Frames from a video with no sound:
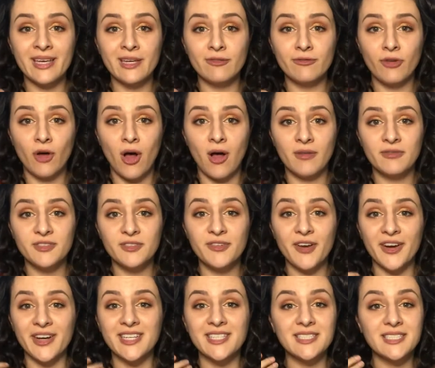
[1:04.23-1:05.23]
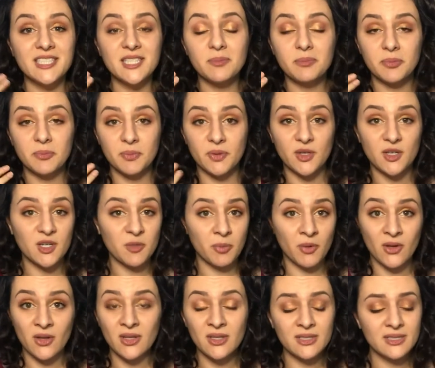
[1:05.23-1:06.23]
involved very deep
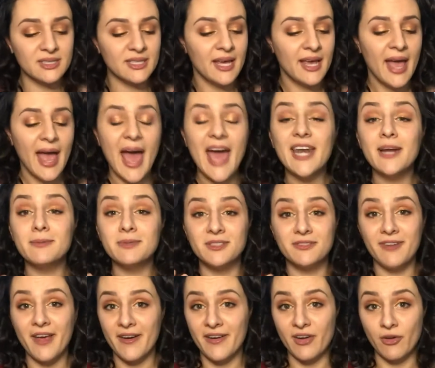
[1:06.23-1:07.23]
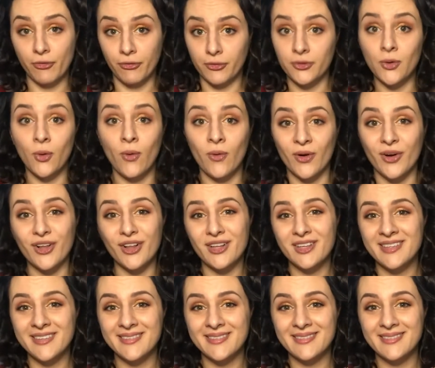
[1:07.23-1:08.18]
purples, and it was very floral.